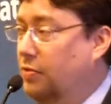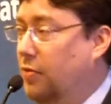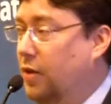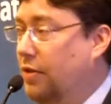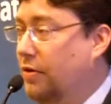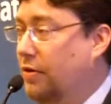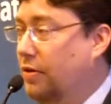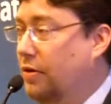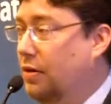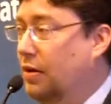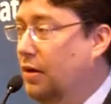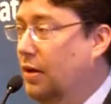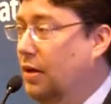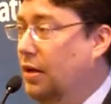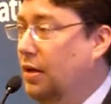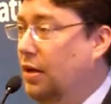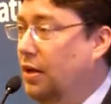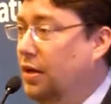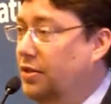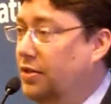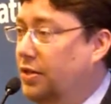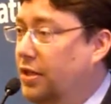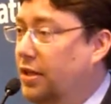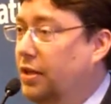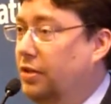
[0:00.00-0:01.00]
whether
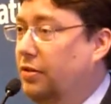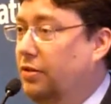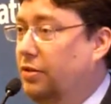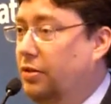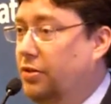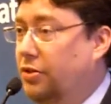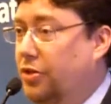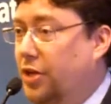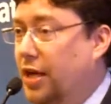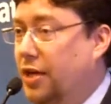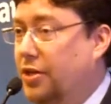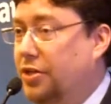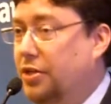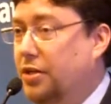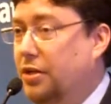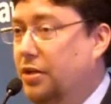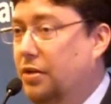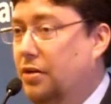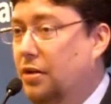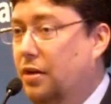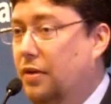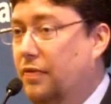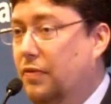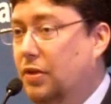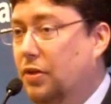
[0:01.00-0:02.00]
a single
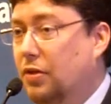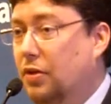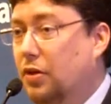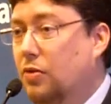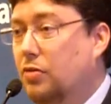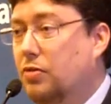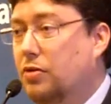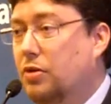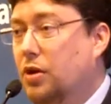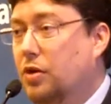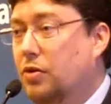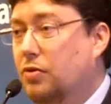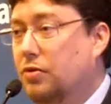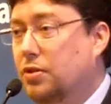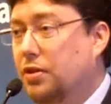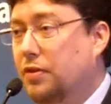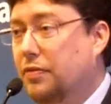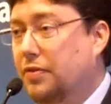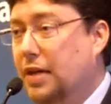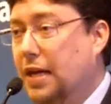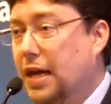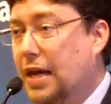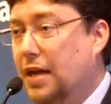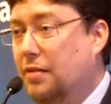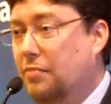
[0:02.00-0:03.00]
injection of a low dose
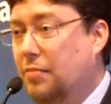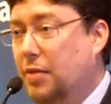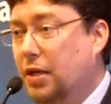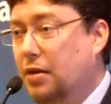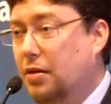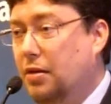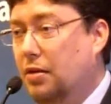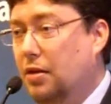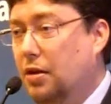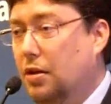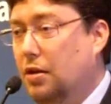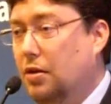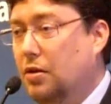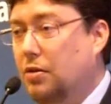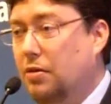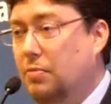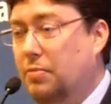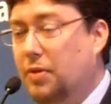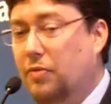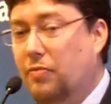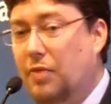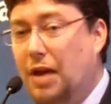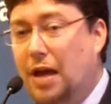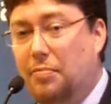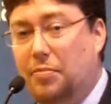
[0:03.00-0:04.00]
of ketamine could
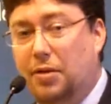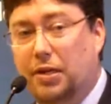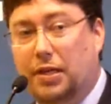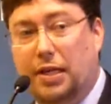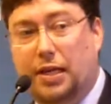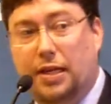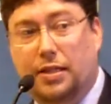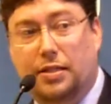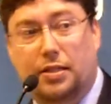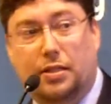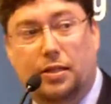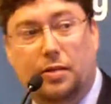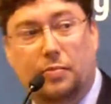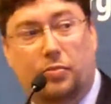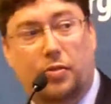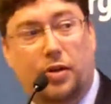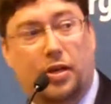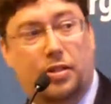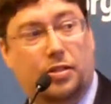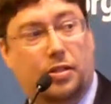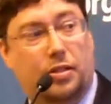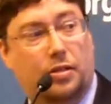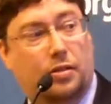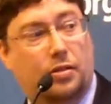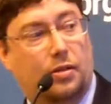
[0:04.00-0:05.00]
be rapidly
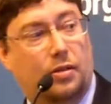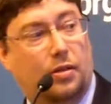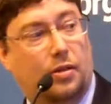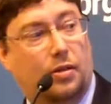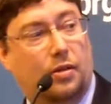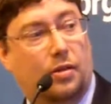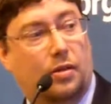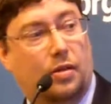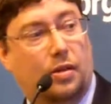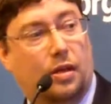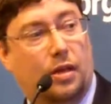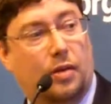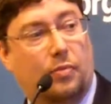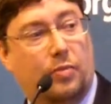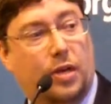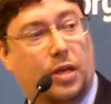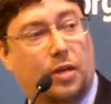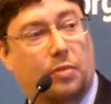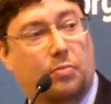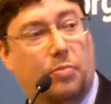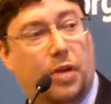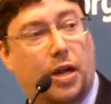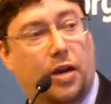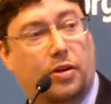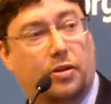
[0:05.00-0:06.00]
antidepressant. And we
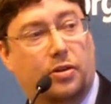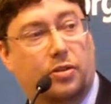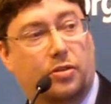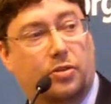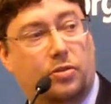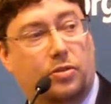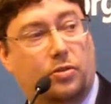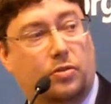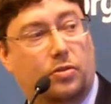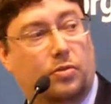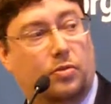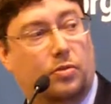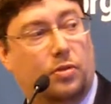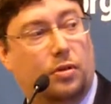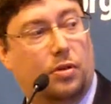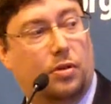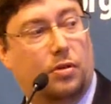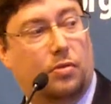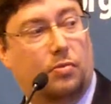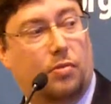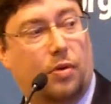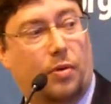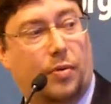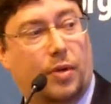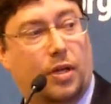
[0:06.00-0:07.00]
compared it to
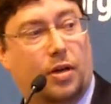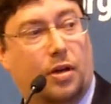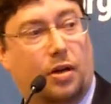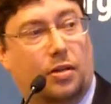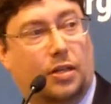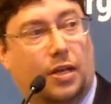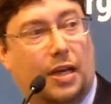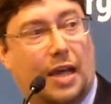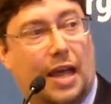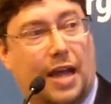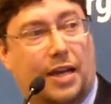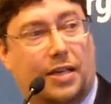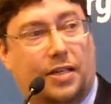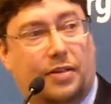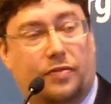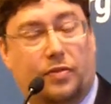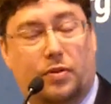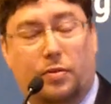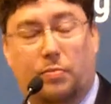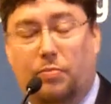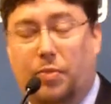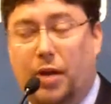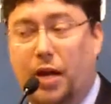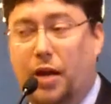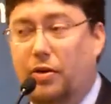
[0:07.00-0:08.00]
what we called an active
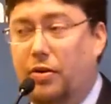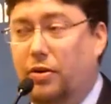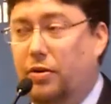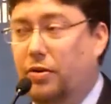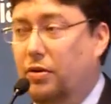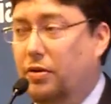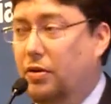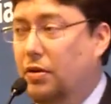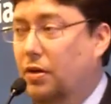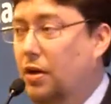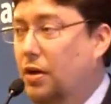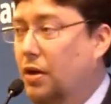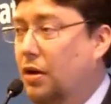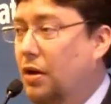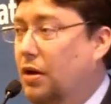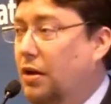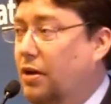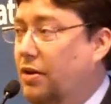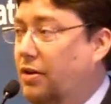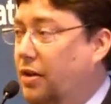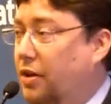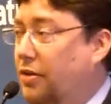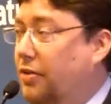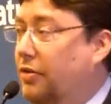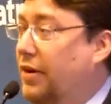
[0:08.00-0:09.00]
comparator,
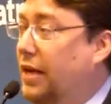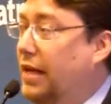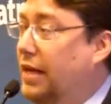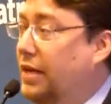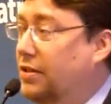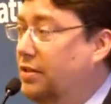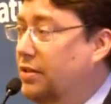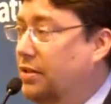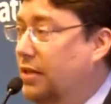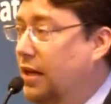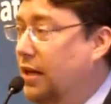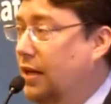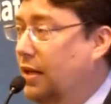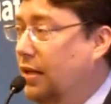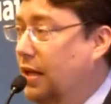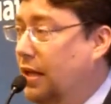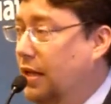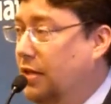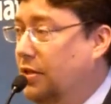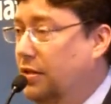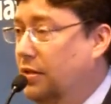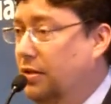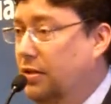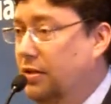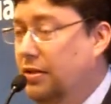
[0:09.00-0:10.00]
another anesthetic
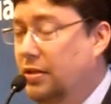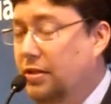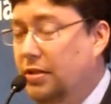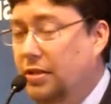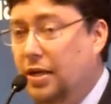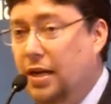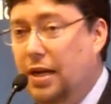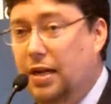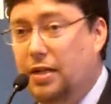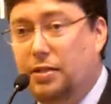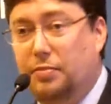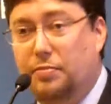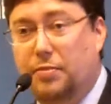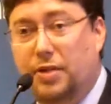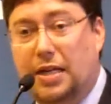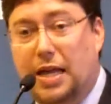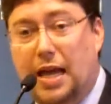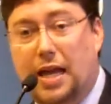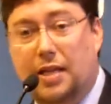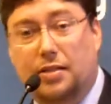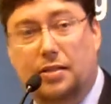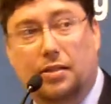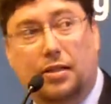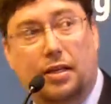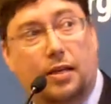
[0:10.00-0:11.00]
agent, in this case
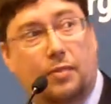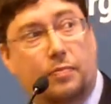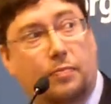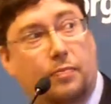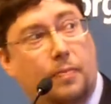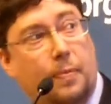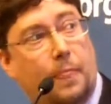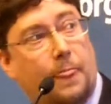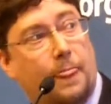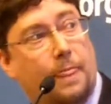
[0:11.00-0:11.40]
midazolam.